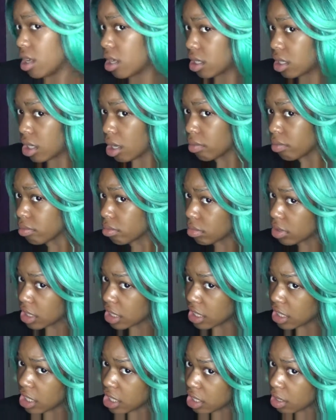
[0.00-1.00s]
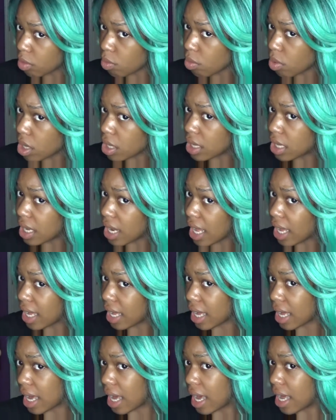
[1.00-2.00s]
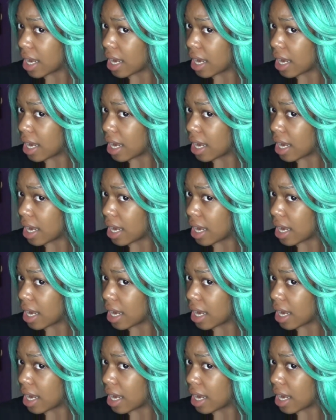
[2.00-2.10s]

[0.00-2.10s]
So this is the one that I got.